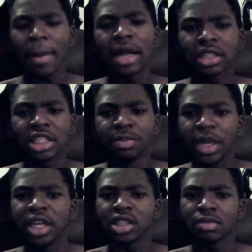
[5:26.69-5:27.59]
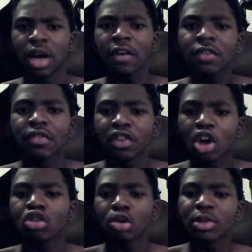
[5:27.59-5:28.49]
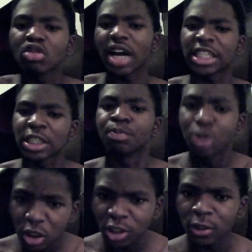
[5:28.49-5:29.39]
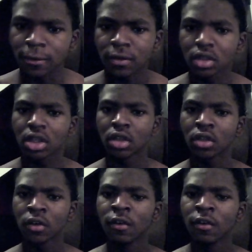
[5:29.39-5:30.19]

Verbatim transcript: I'm out this bitch, man. I'm finna, finna go do me some goddamn push-ups.